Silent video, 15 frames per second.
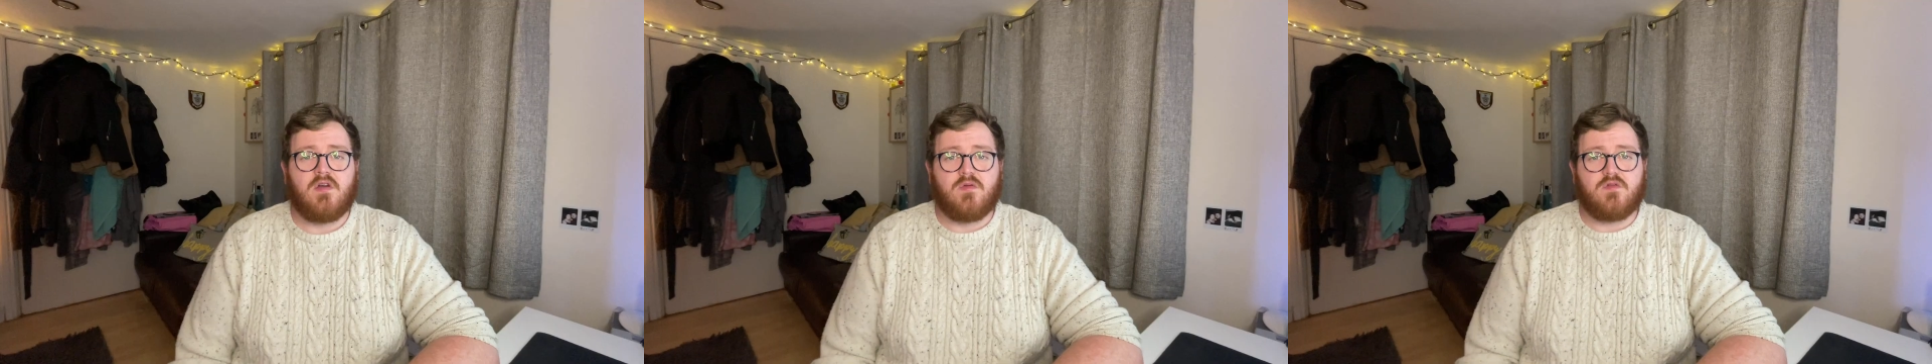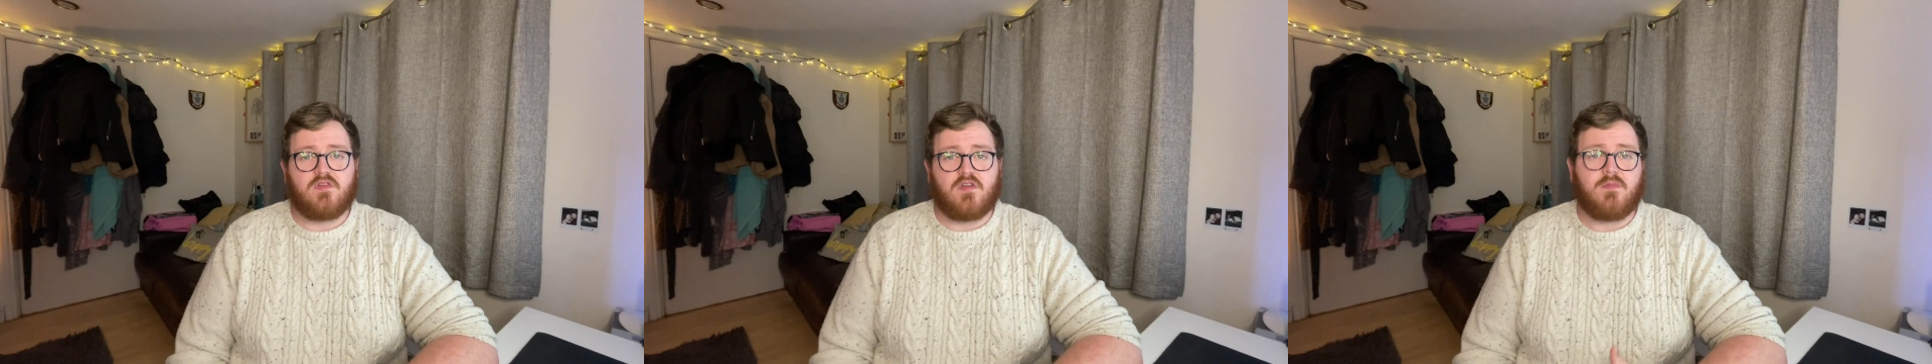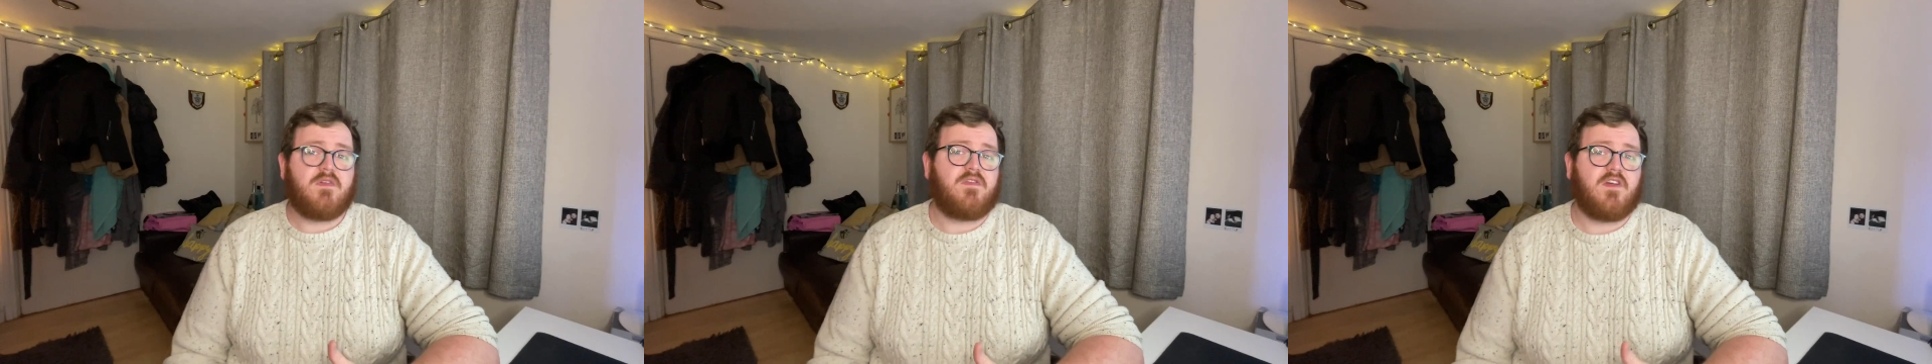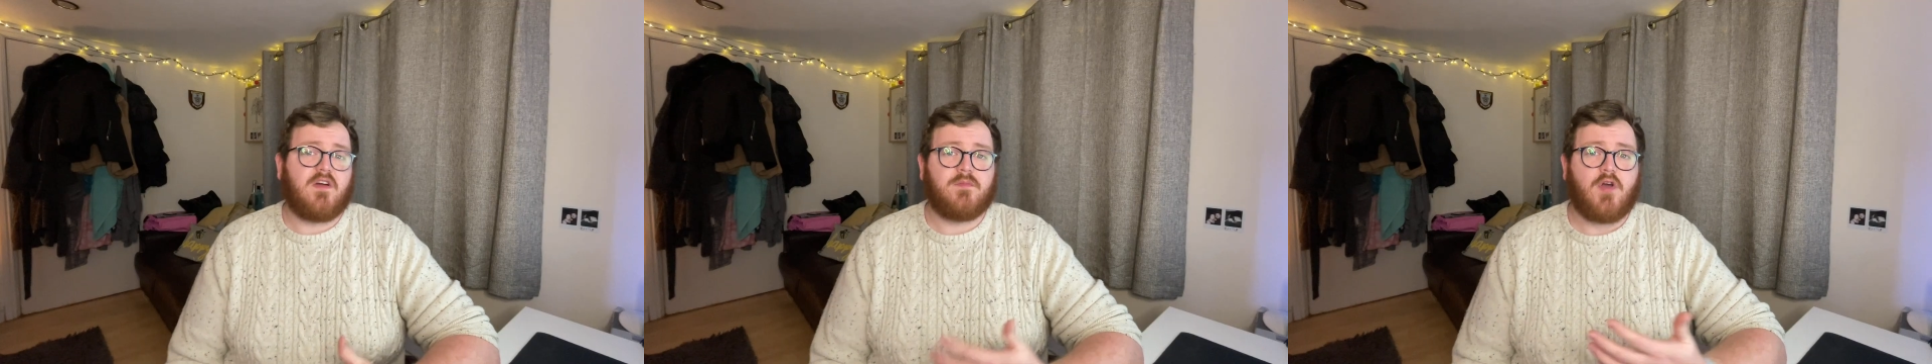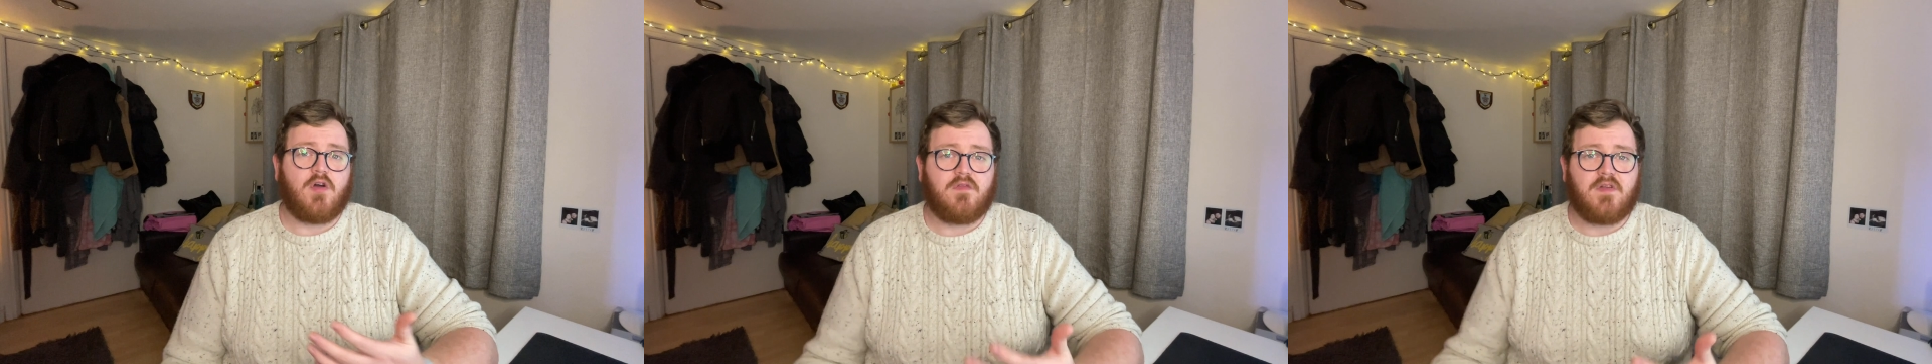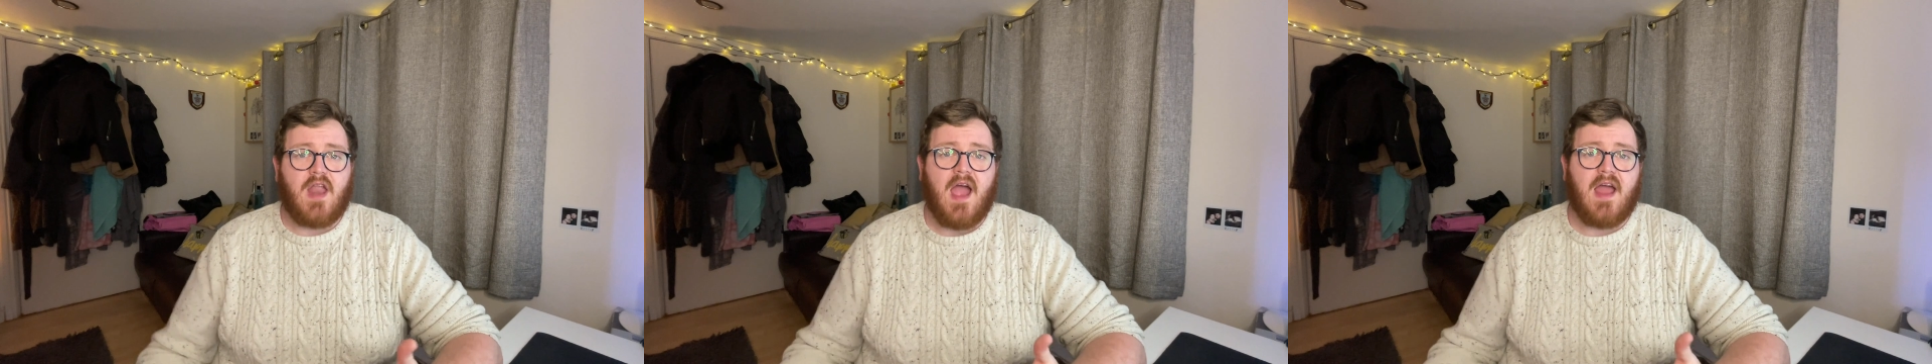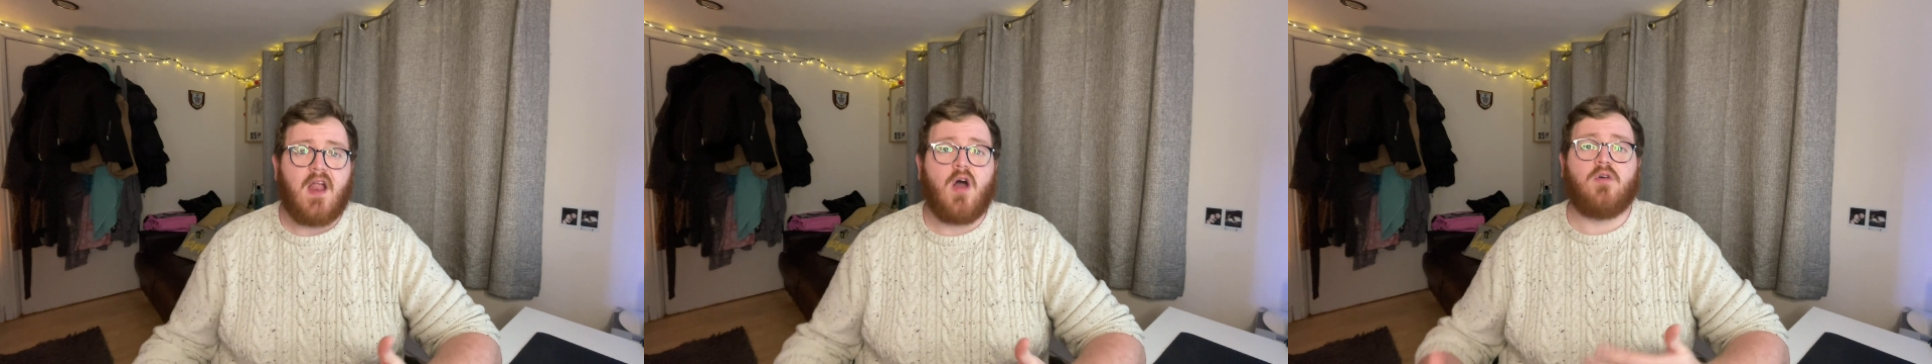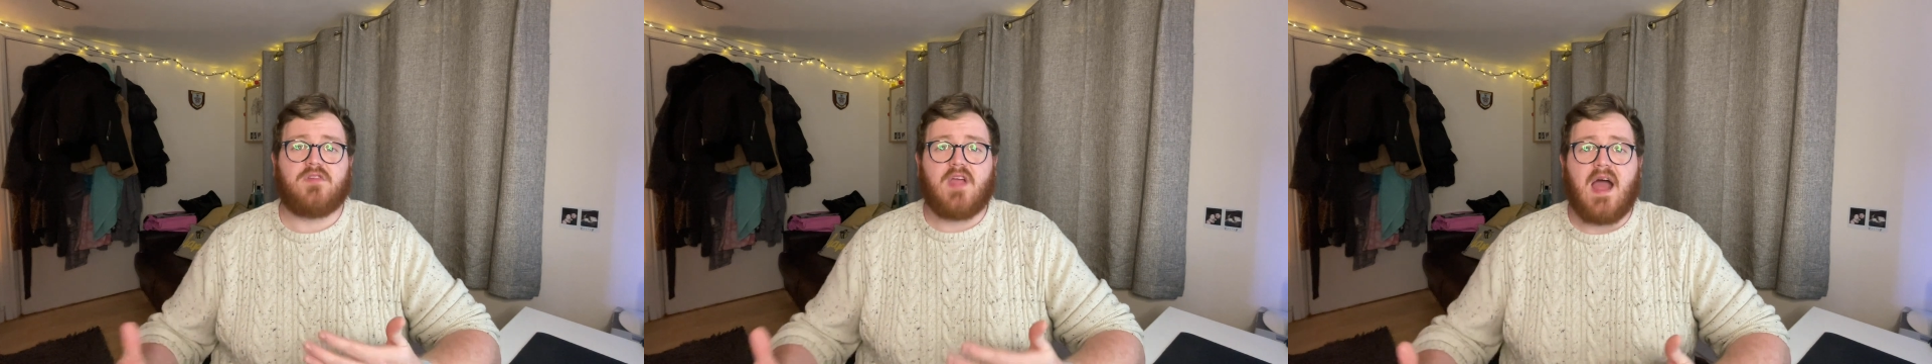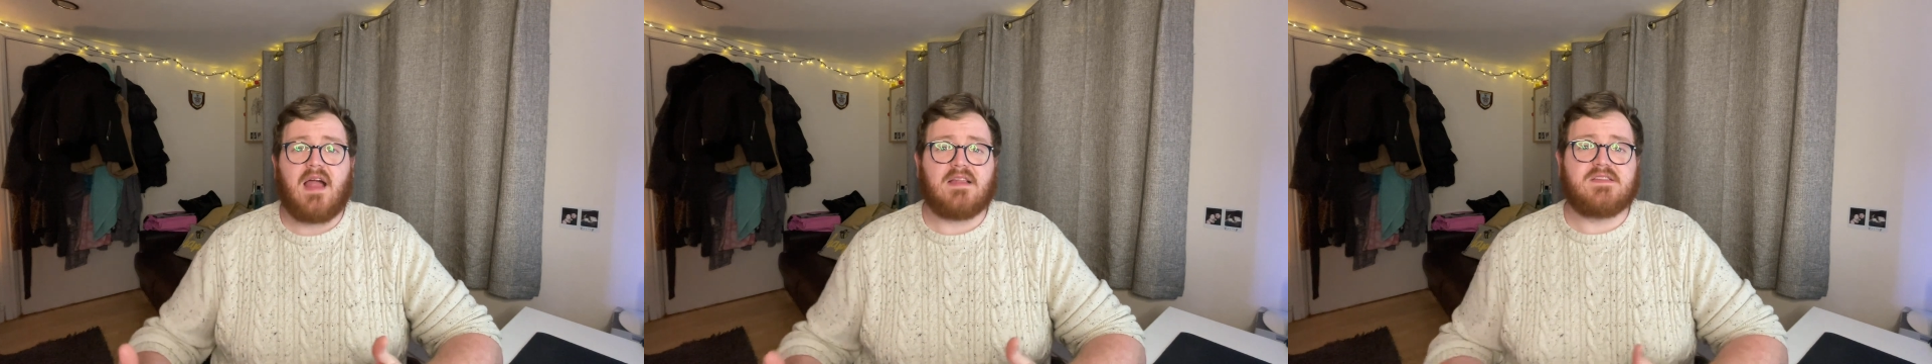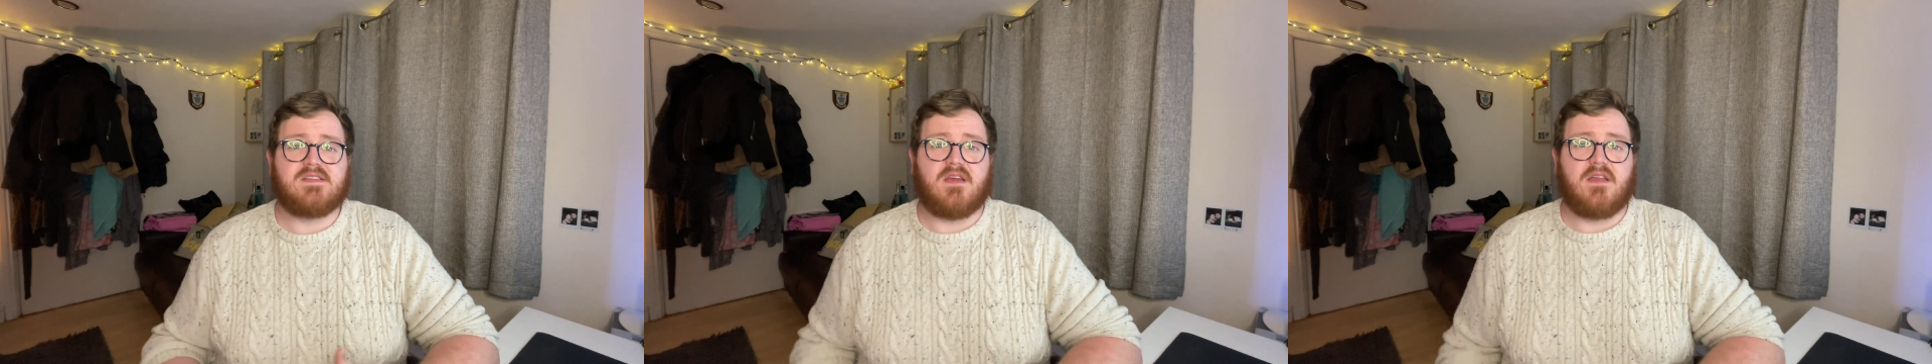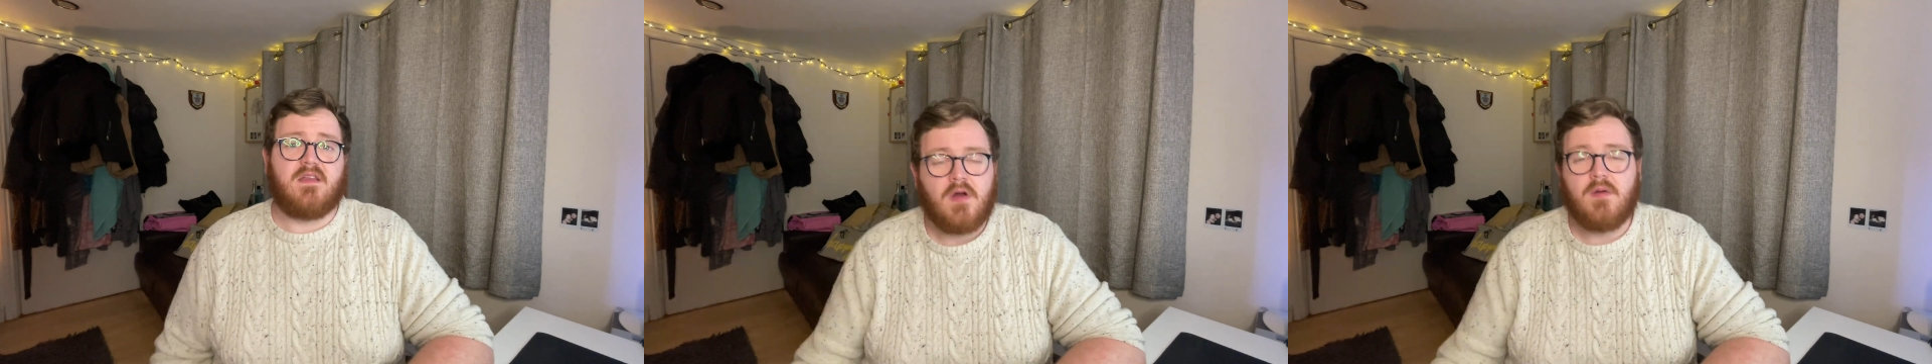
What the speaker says: was going to be filmed over 9 holes at Allerton,